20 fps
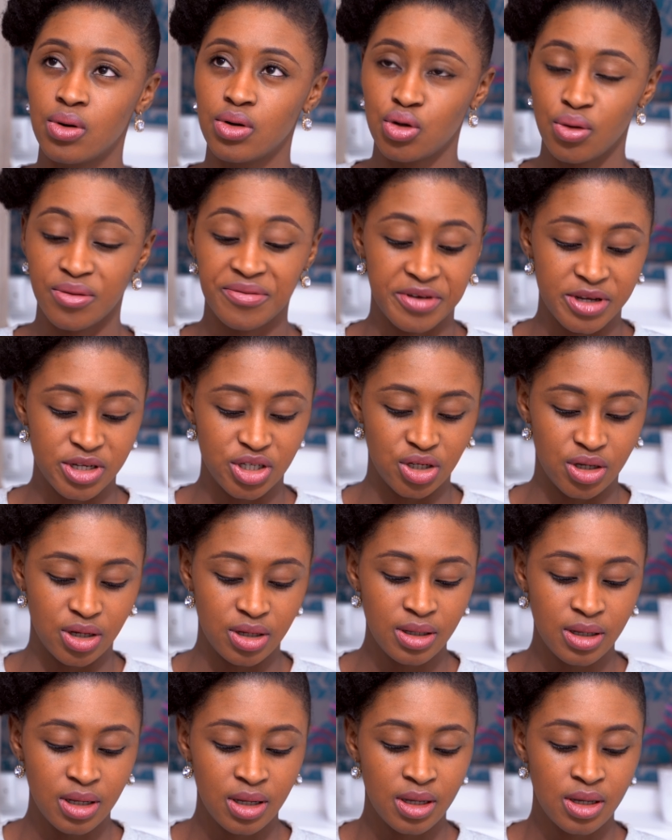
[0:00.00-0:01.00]
your
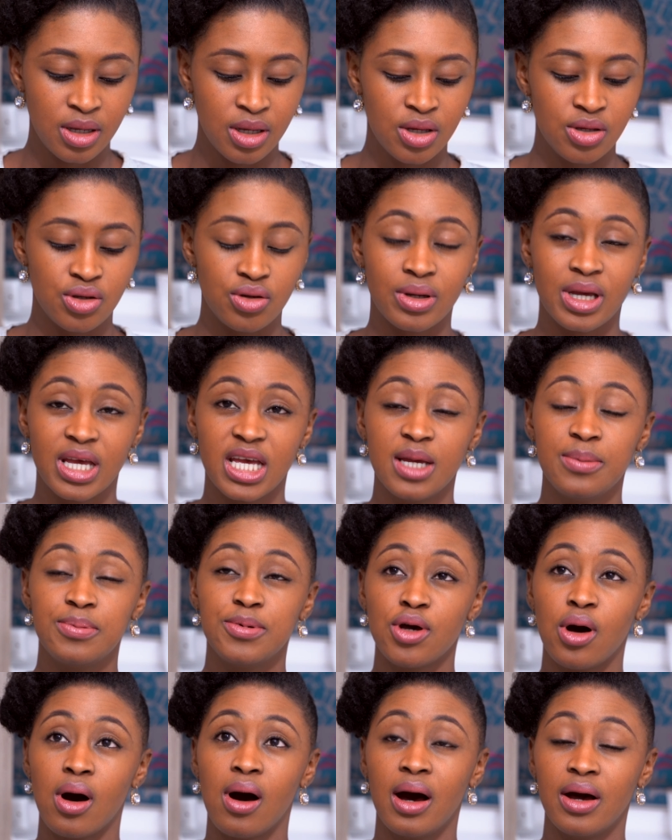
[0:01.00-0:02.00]
vision, you keep
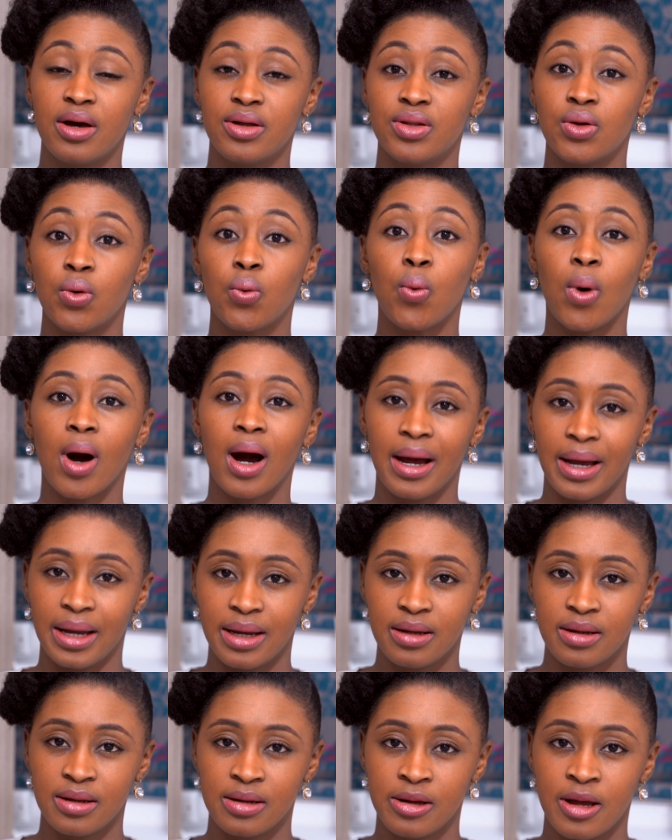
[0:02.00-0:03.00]
your eye on the
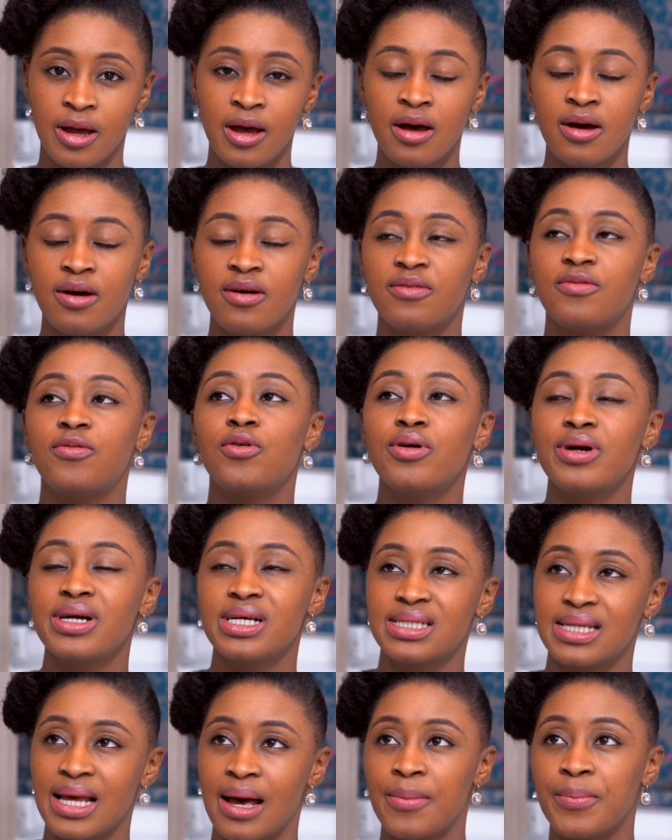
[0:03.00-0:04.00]
why. For
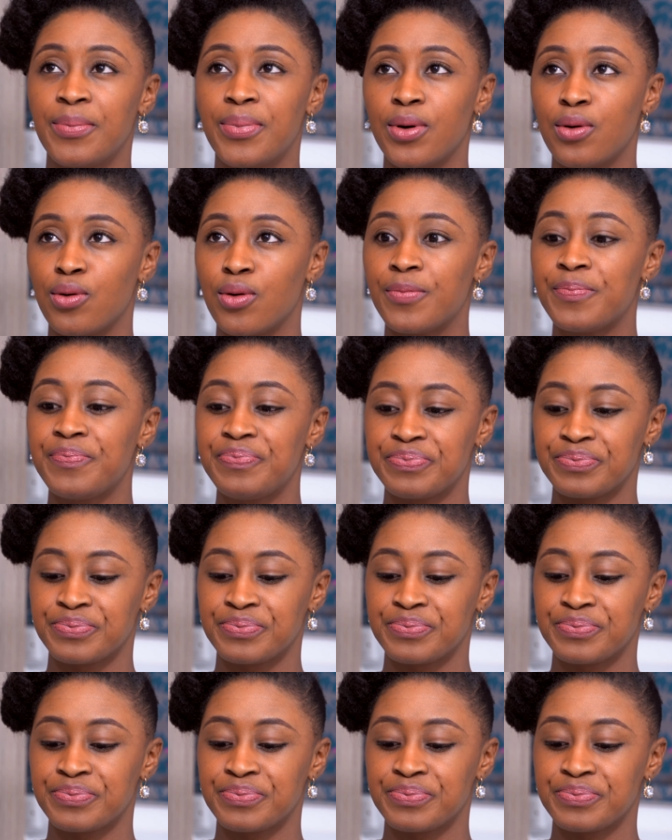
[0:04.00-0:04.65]
example,